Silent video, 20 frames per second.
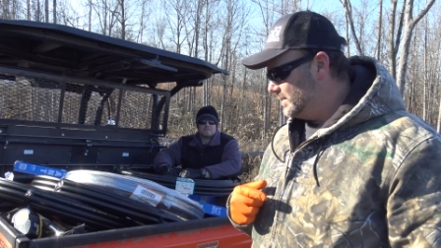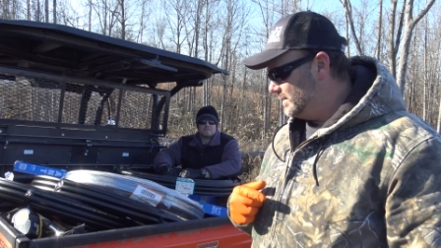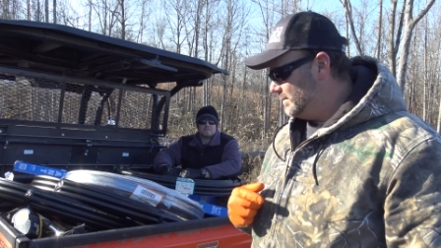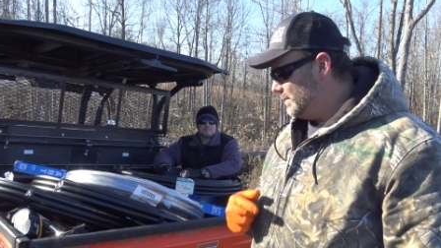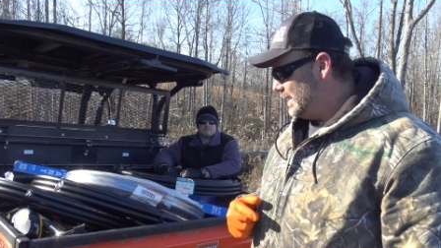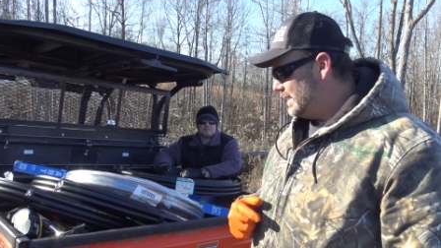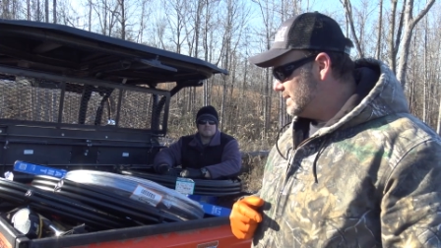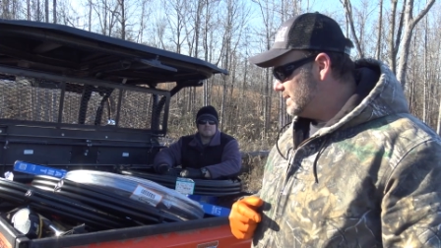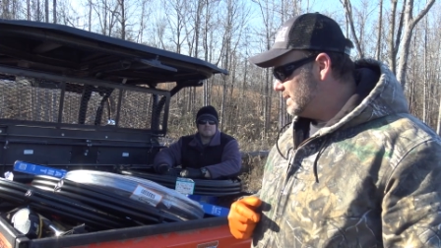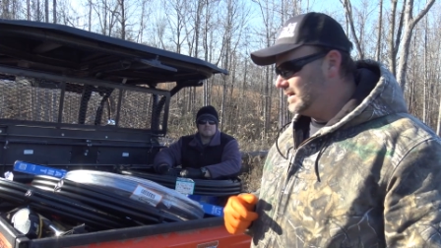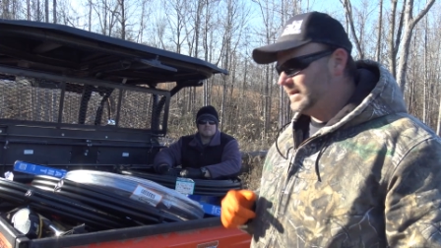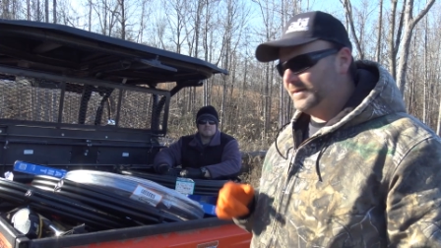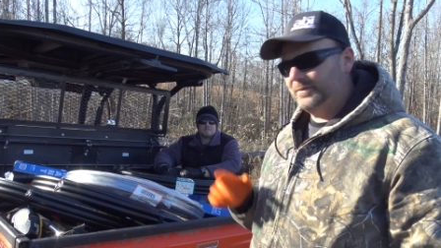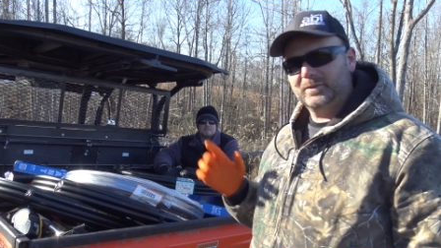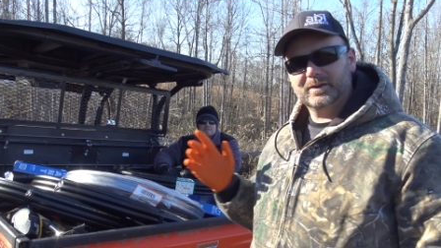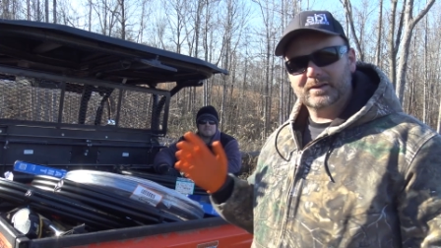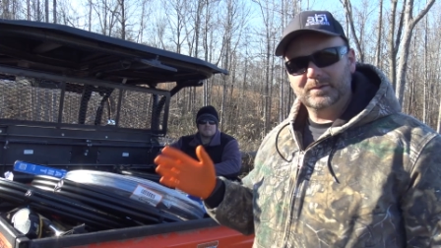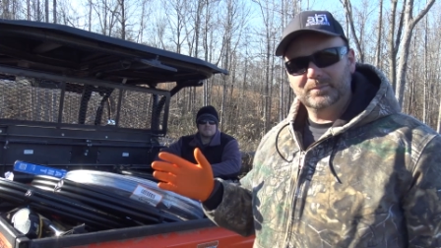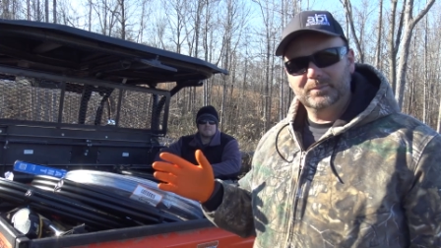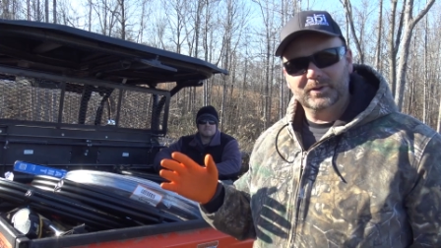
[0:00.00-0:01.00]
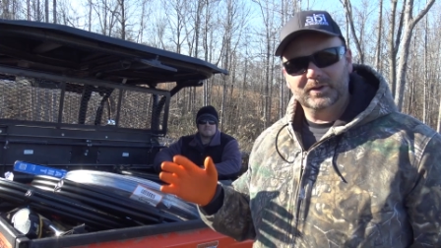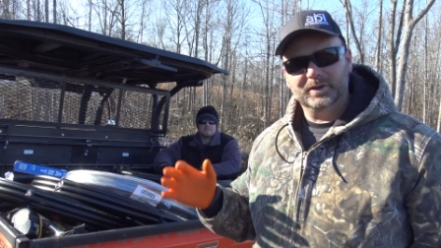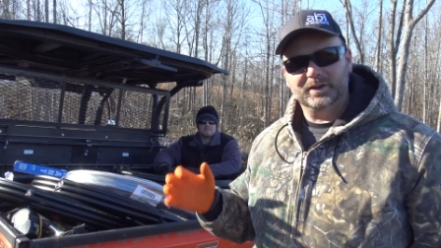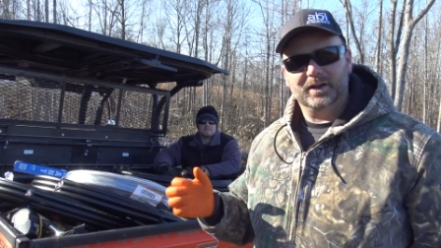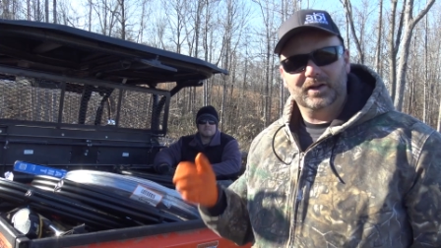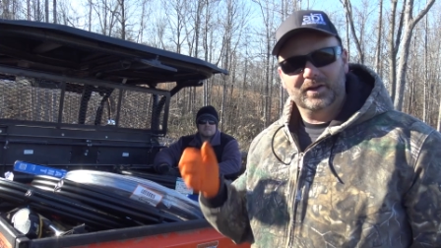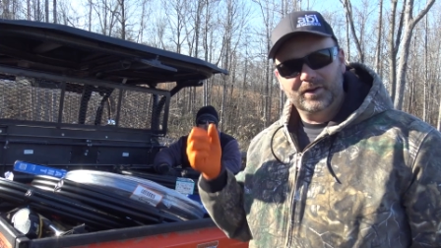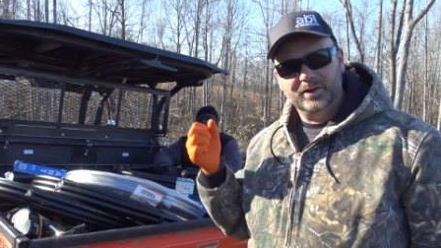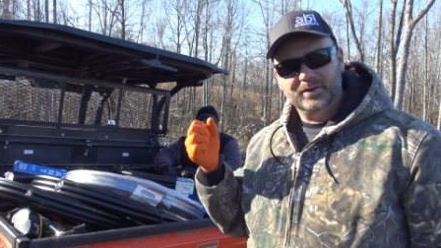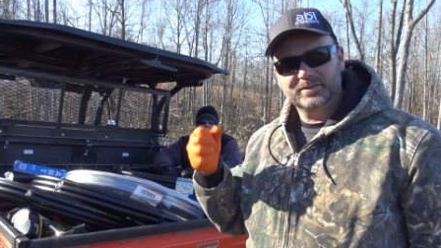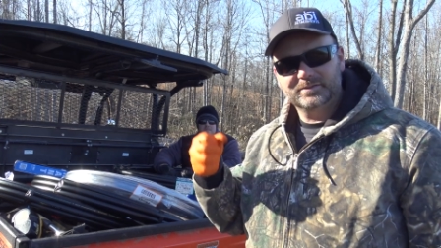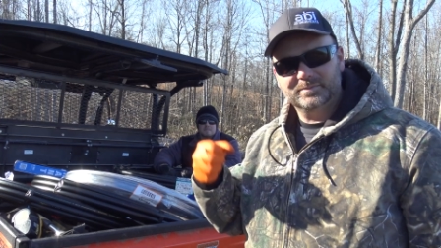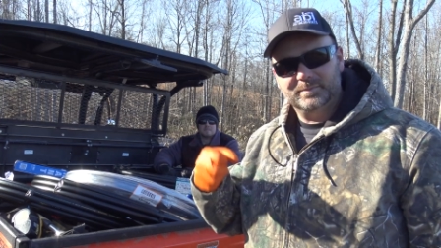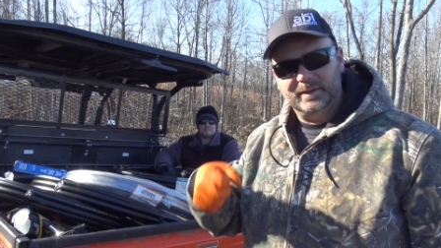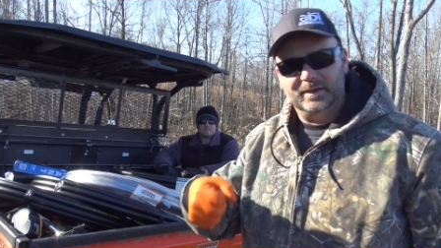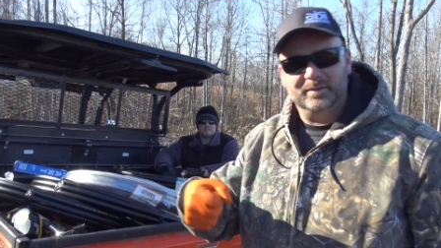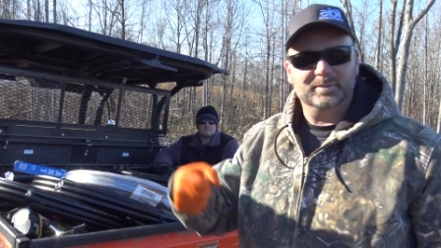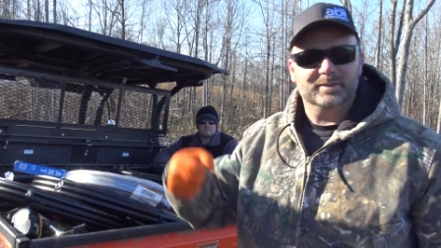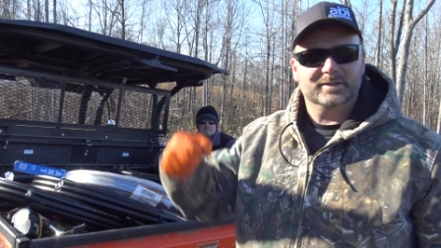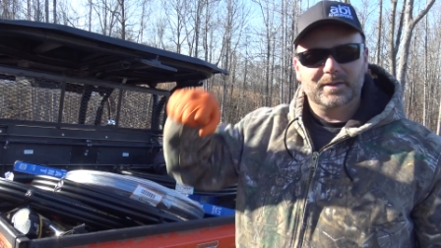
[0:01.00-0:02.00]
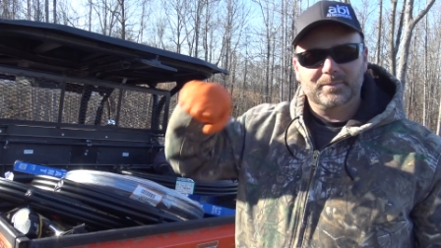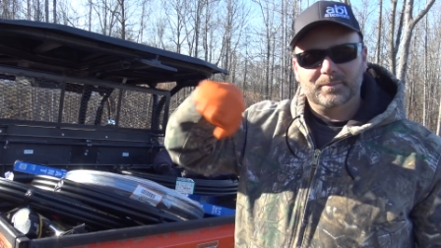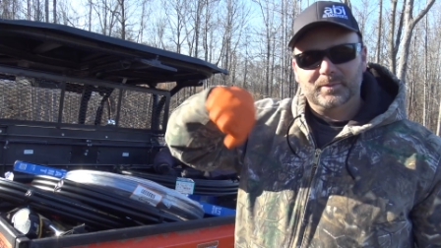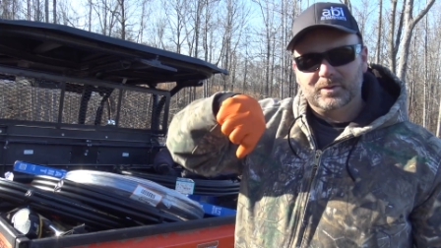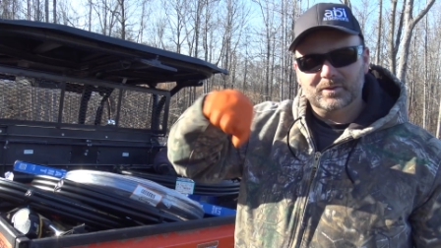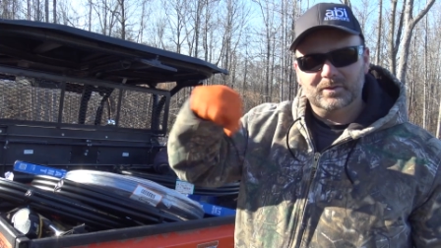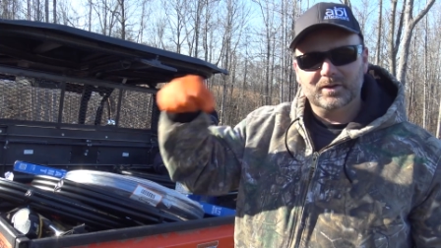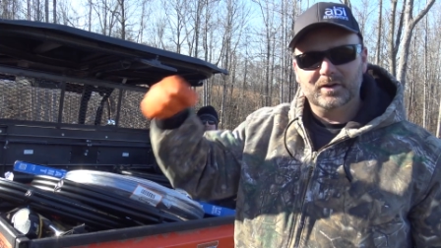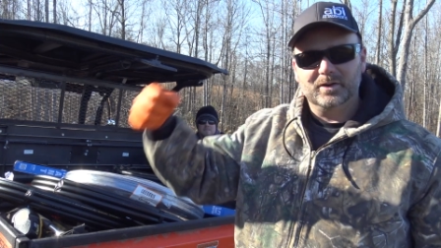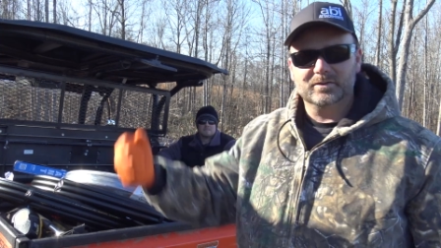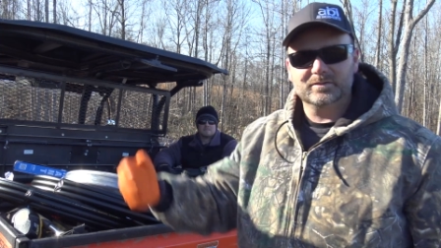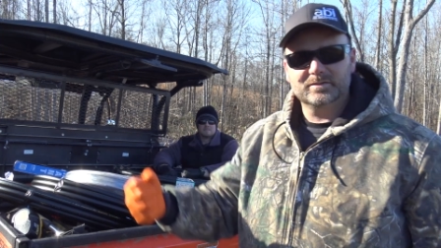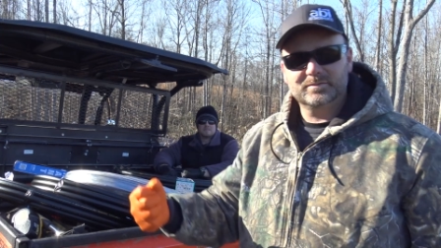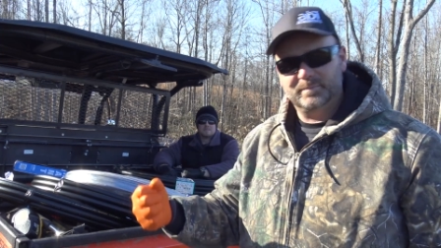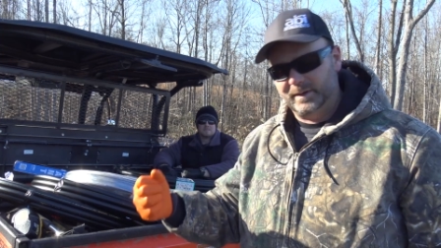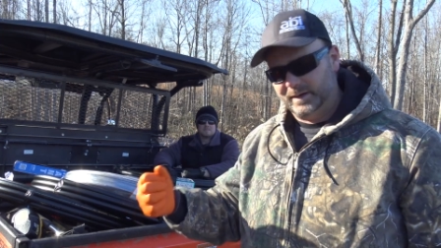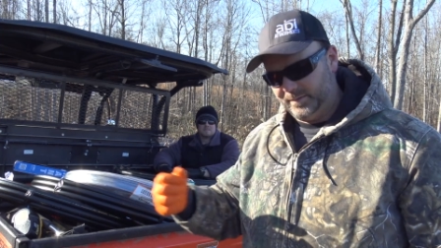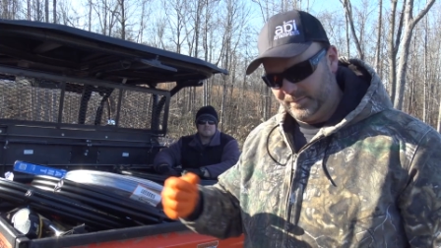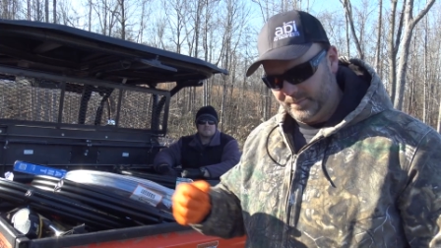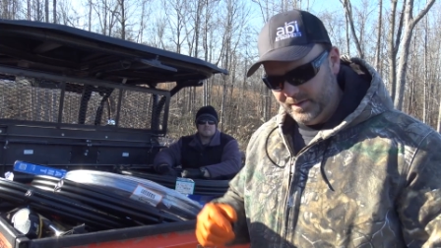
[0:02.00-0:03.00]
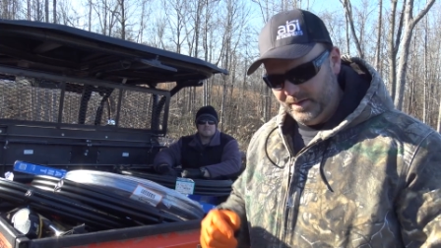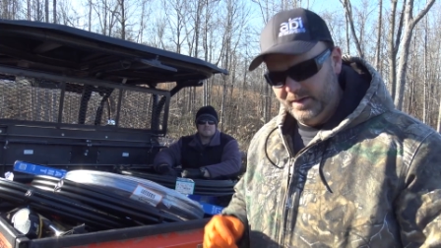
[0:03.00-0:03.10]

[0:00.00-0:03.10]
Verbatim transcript: and basically we're going to put a hose bib, a typical hose bib,